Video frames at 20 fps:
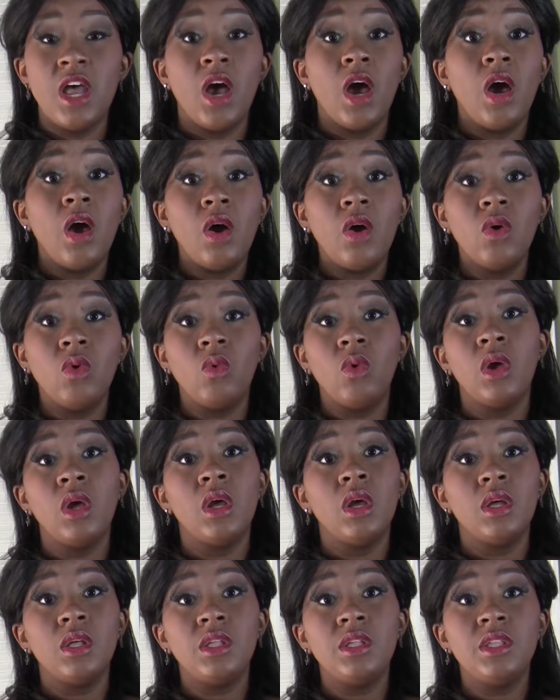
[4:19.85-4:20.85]
Oh,
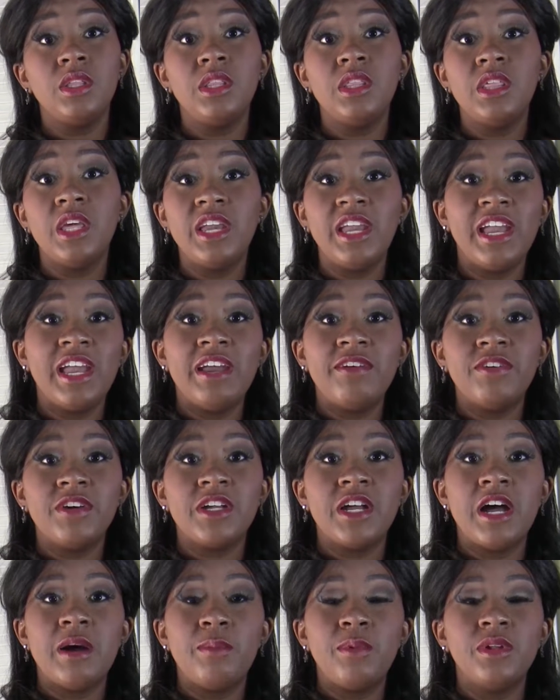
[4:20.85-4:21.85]
they have a
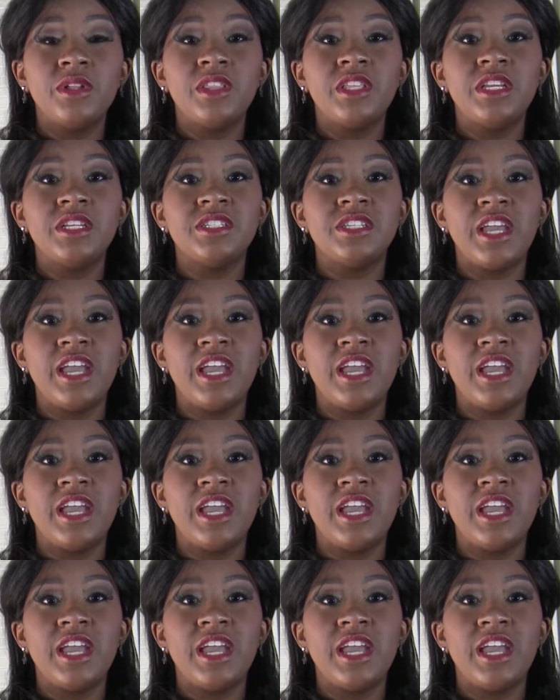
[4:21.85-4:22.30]
couple of things.